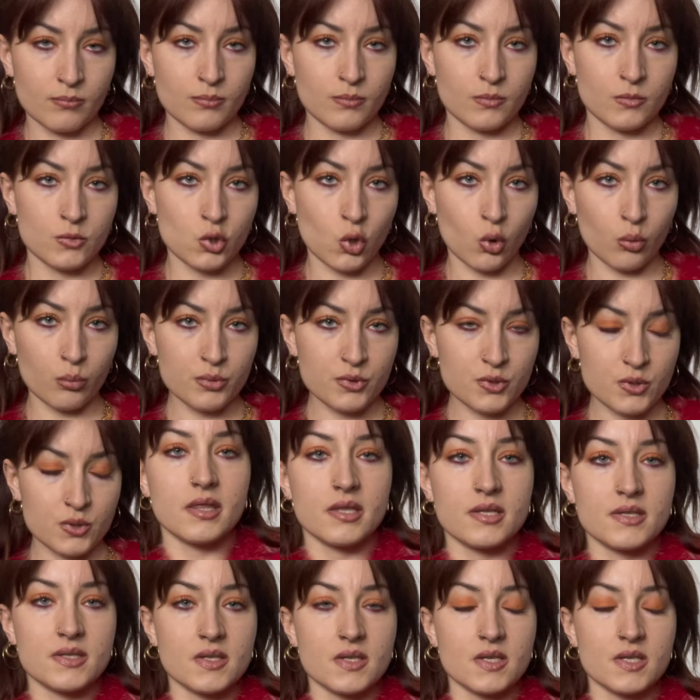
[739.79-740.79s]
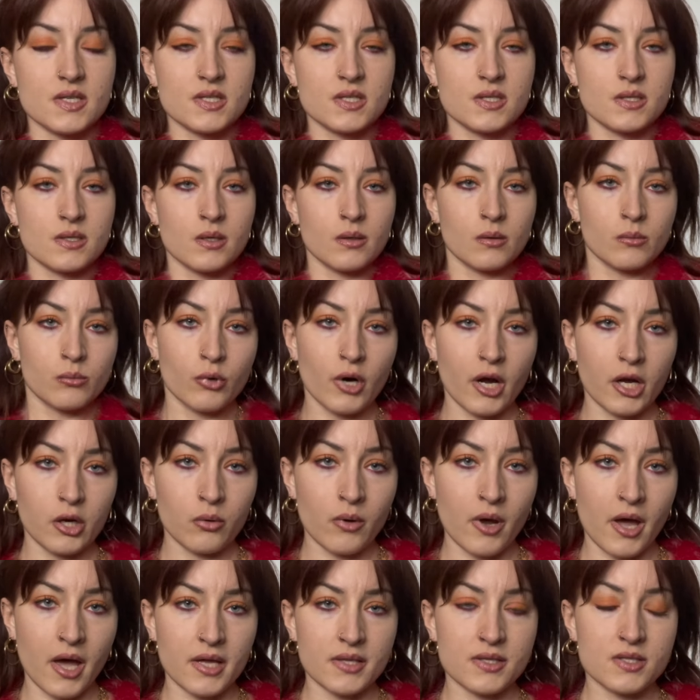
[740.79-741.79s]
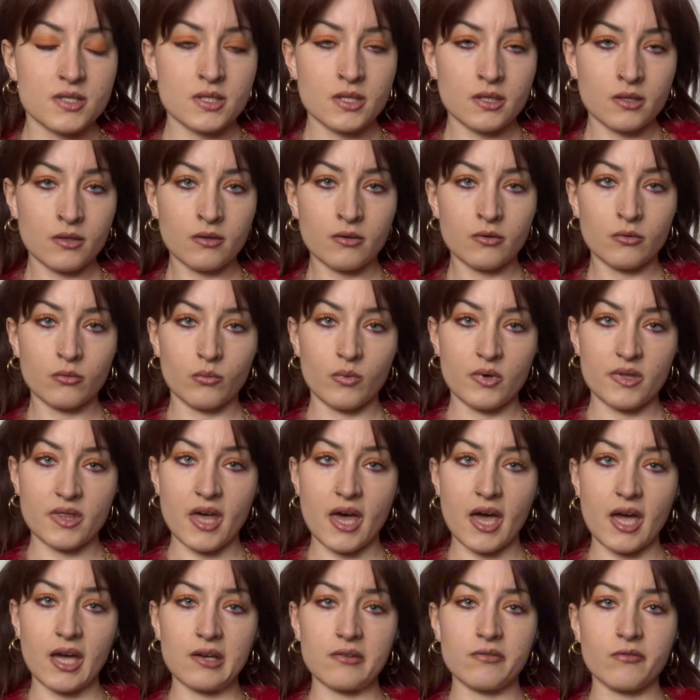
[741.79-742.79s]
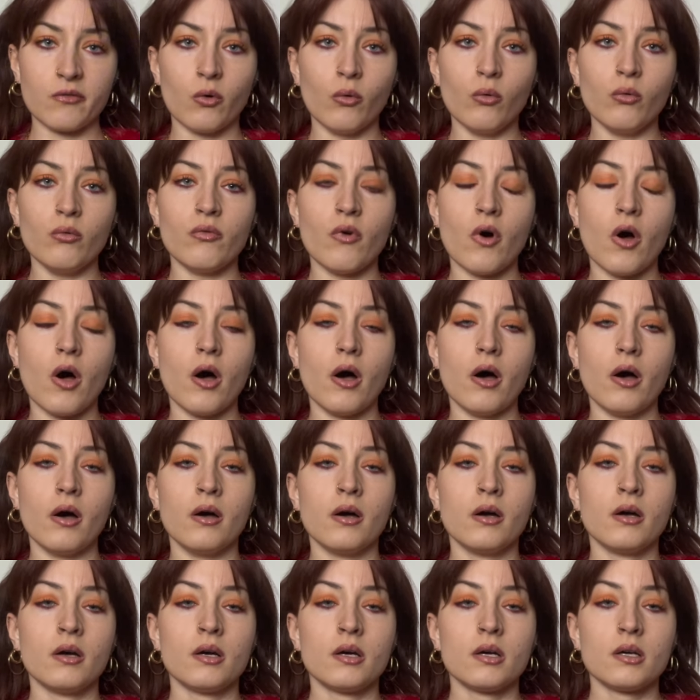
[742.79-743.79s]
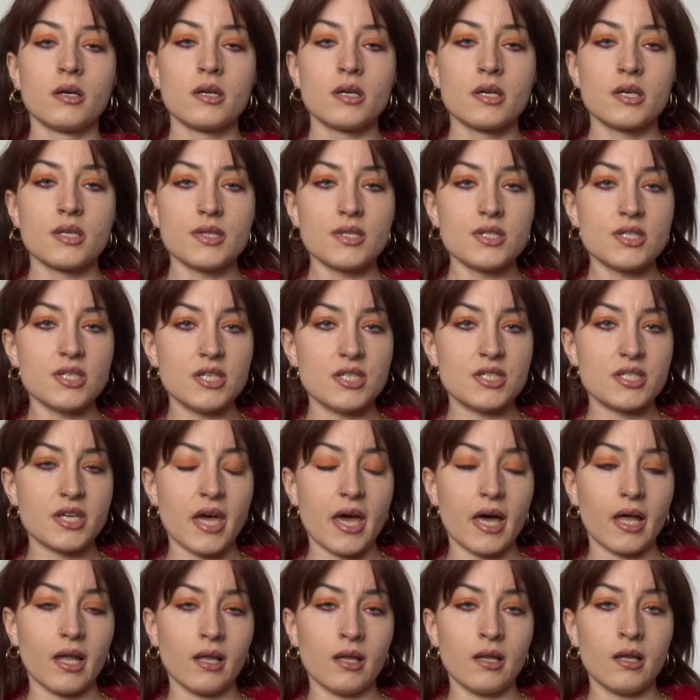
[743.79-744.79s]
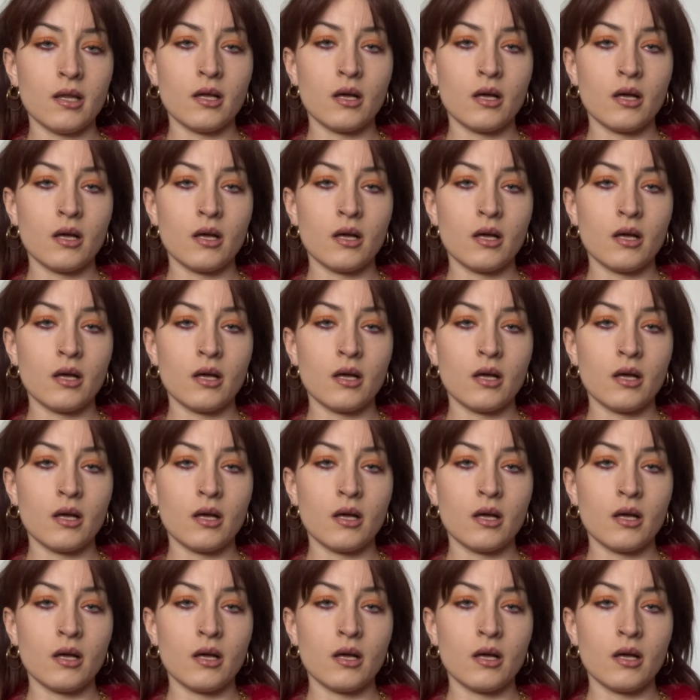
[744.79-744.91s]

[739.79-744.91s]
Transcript: tops. This is right red with a full fur detail